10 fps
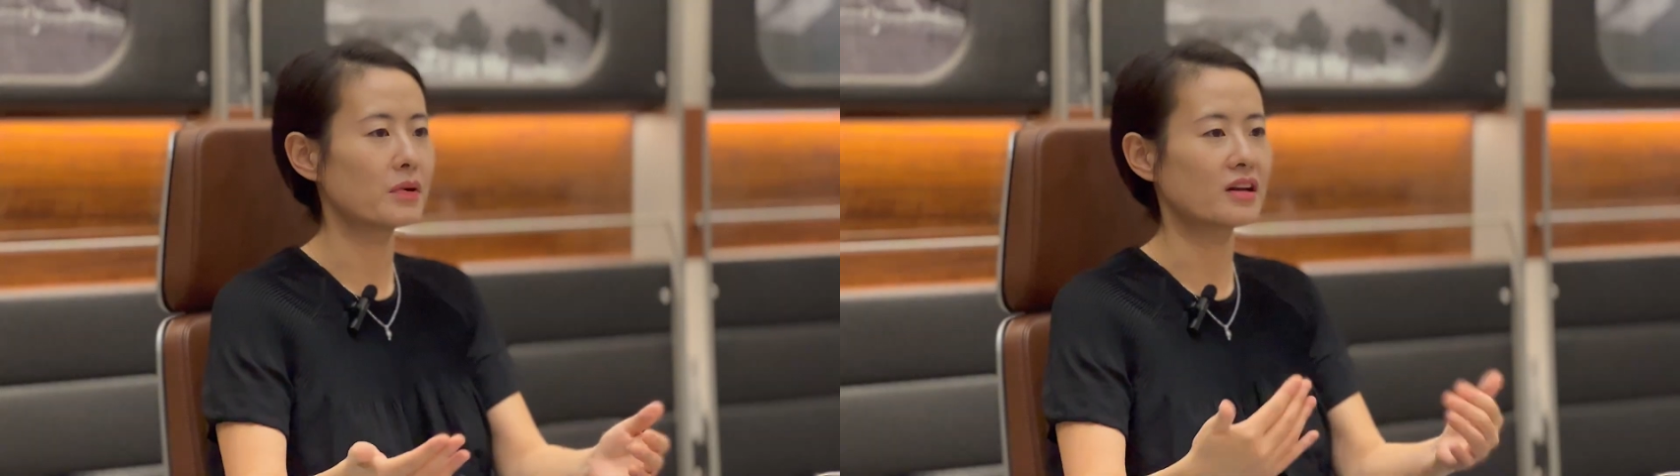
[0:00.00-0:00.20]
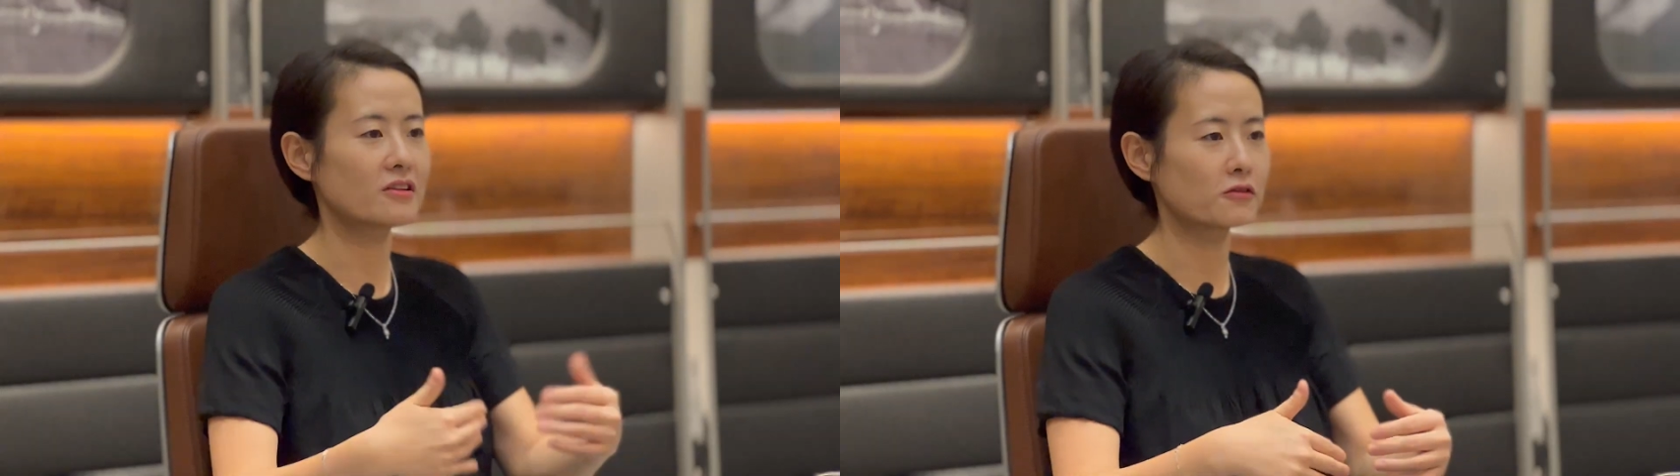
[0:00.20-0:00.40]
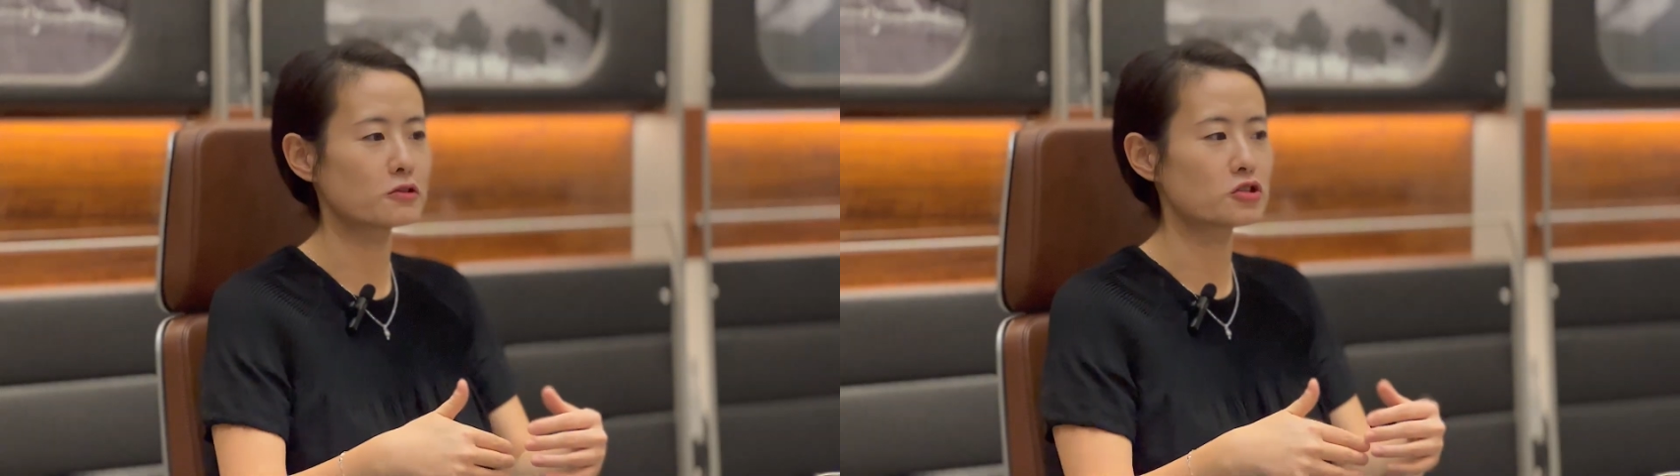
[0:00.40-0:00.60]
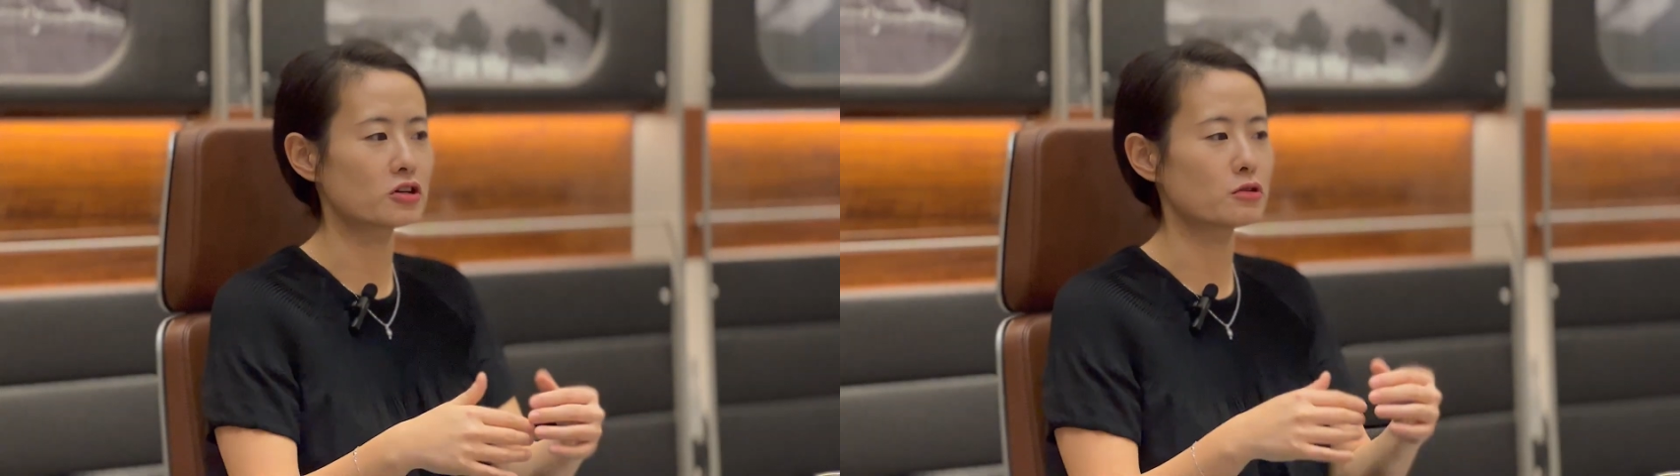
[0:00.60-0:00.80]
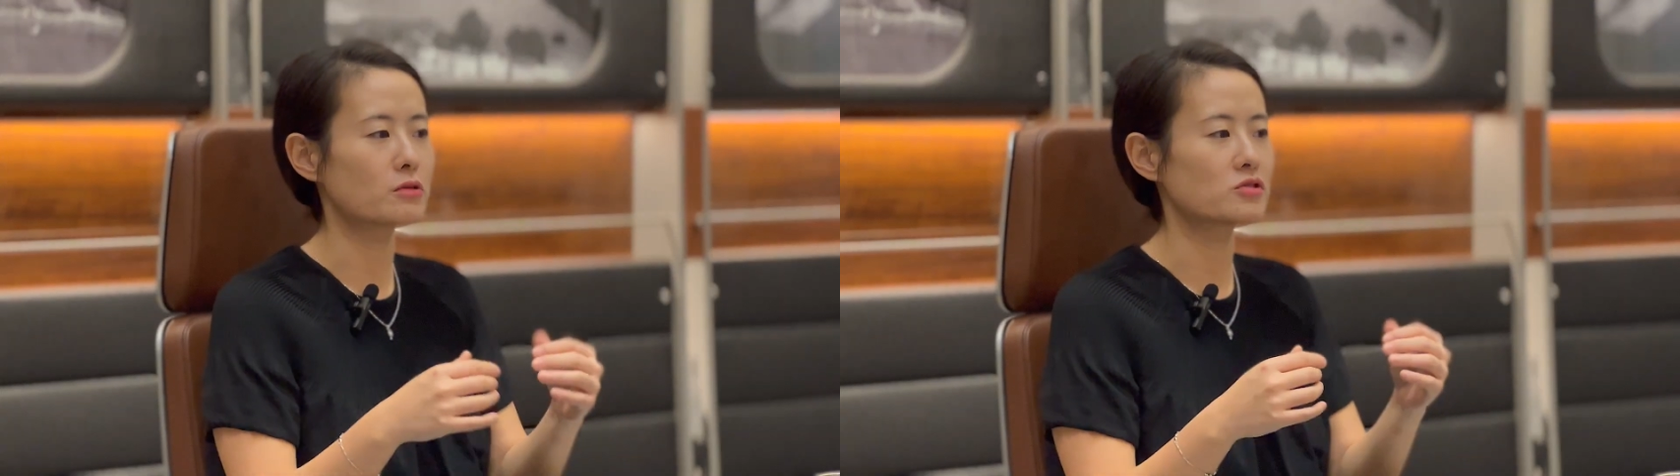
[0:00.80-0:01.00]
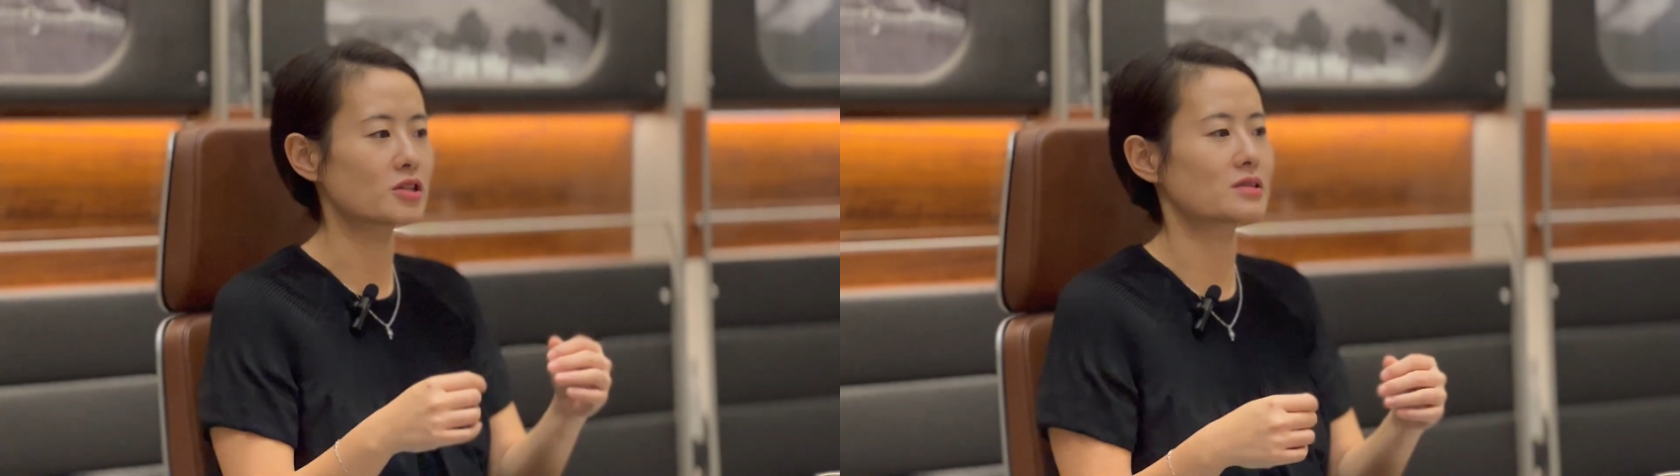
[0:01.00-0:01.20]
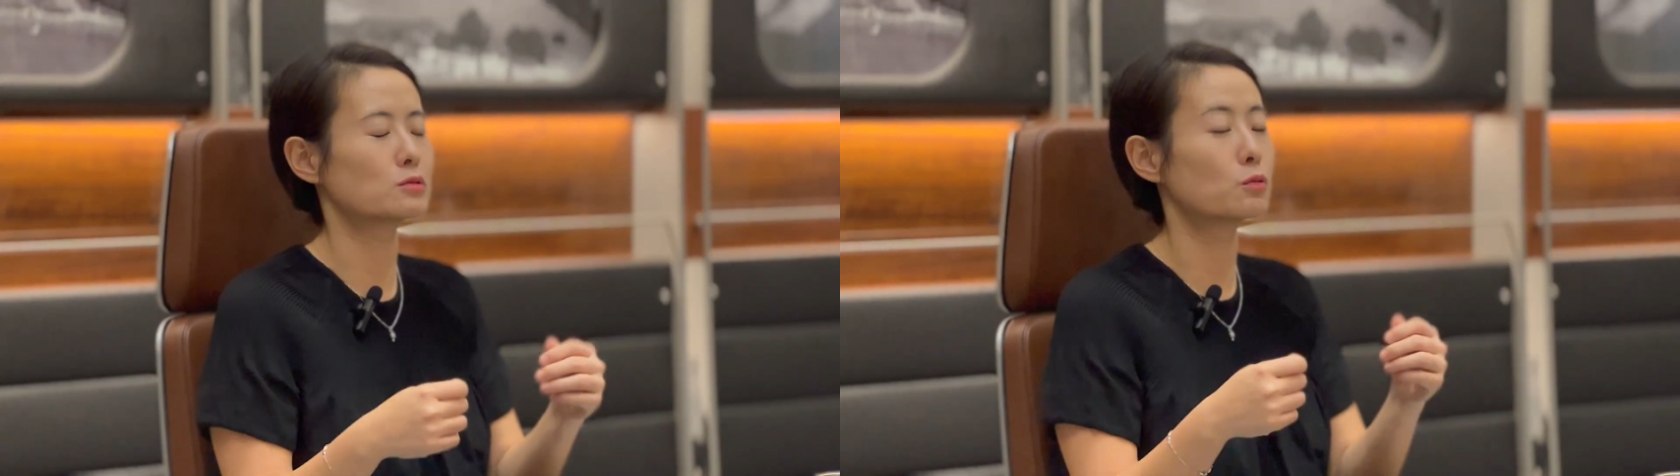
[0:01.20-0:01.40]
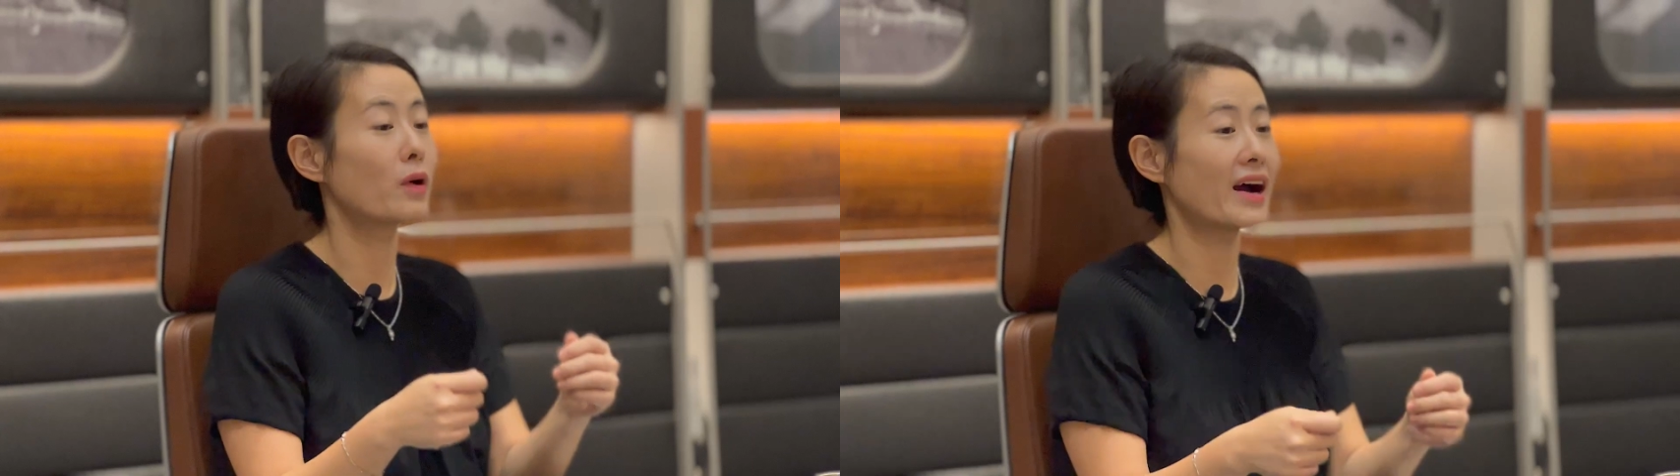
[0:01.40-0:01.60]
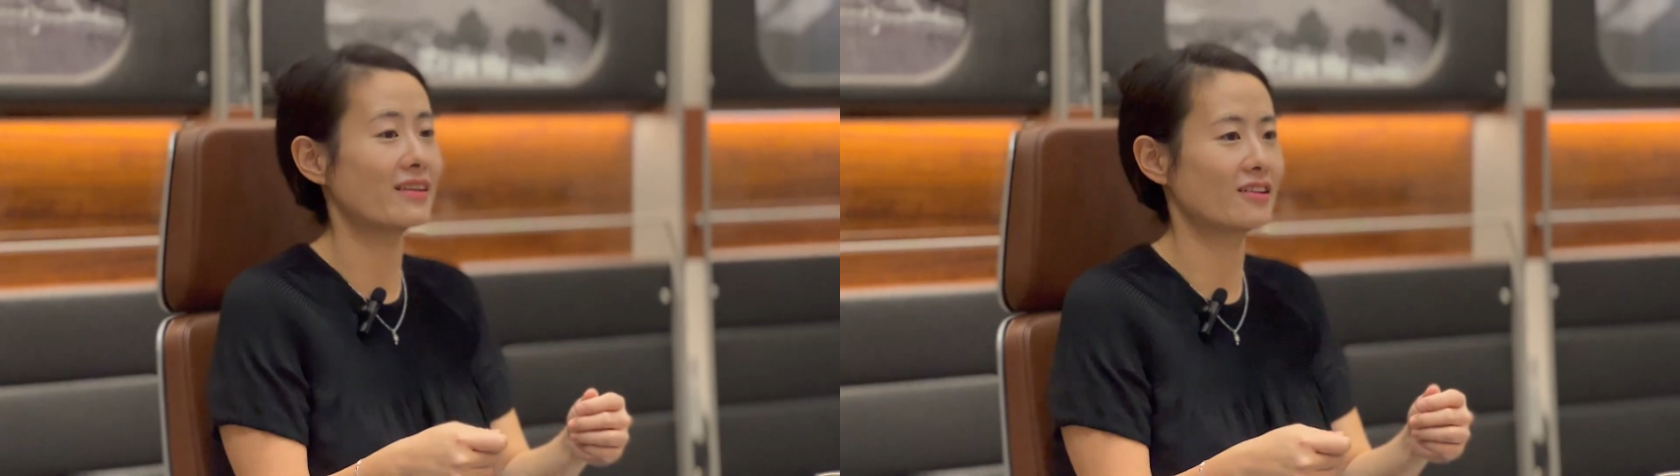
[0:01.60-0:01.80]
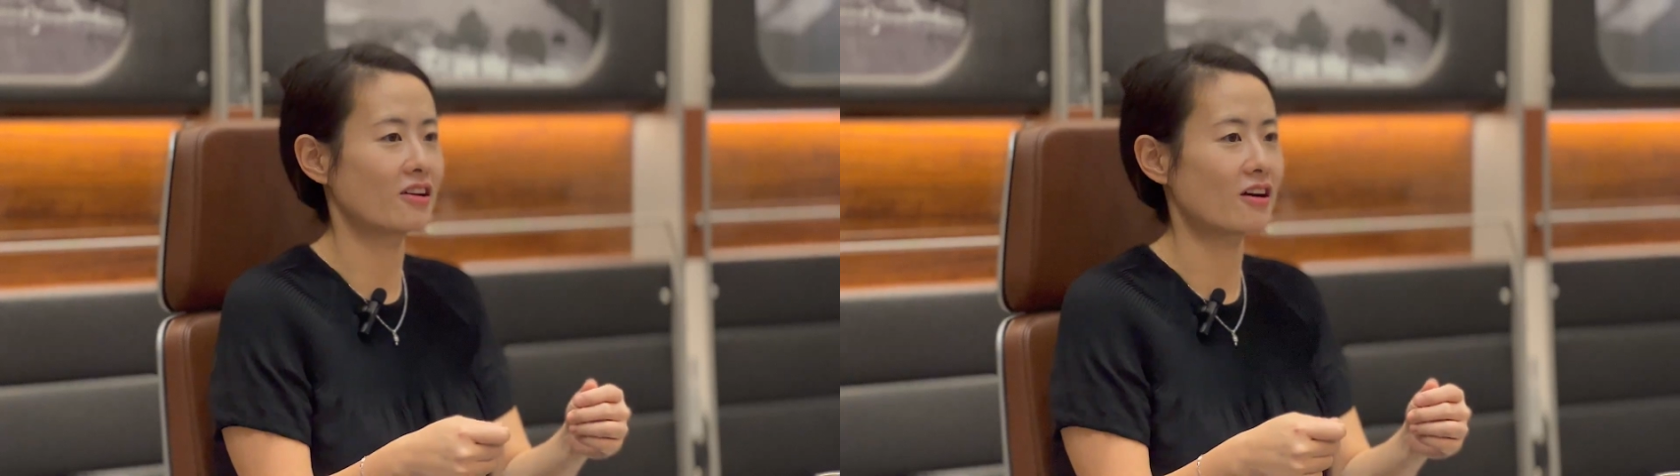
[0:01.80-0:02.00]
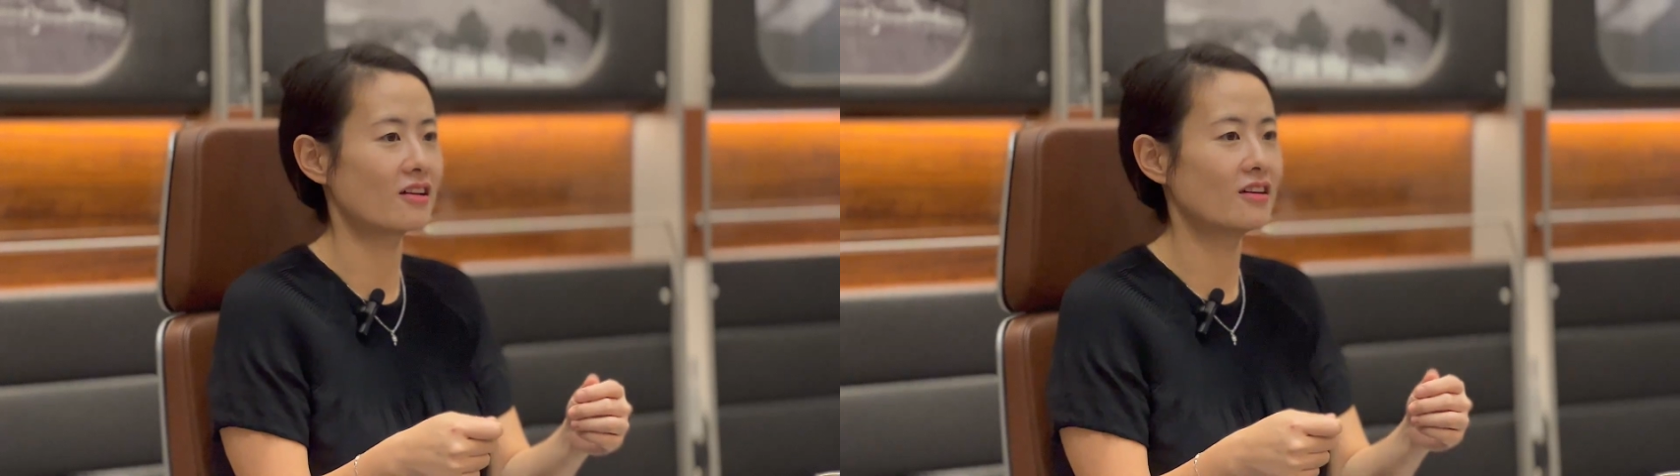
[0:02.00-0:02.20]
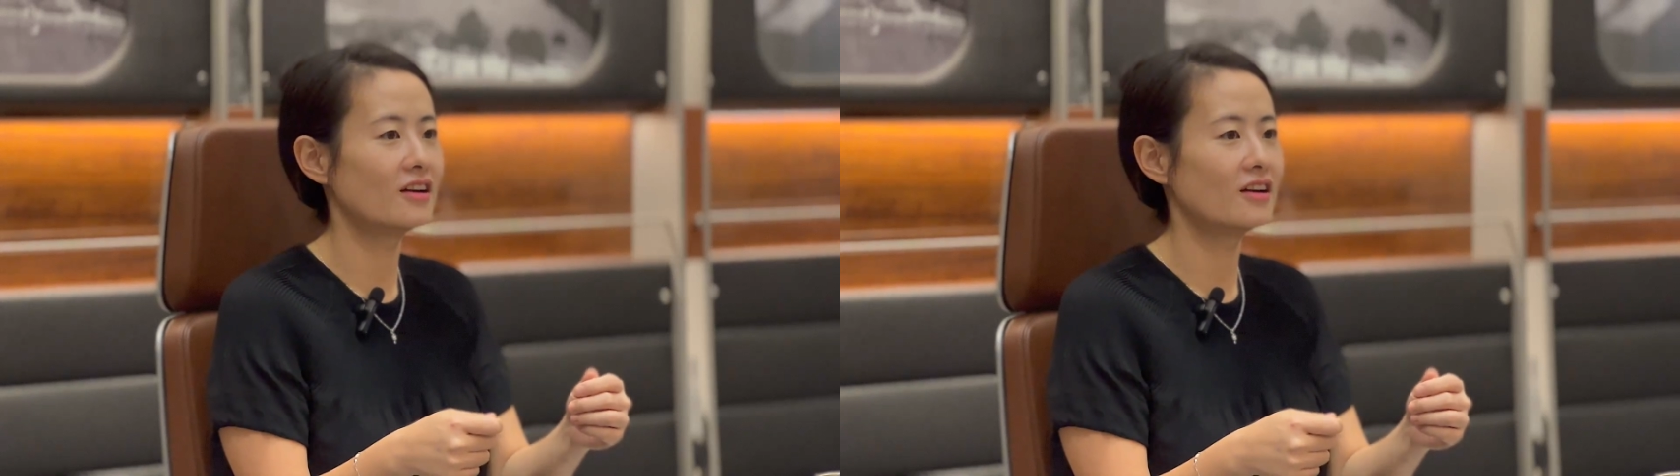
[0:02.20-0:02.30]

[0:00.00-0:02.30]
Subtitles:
But in the future, you just ride the car.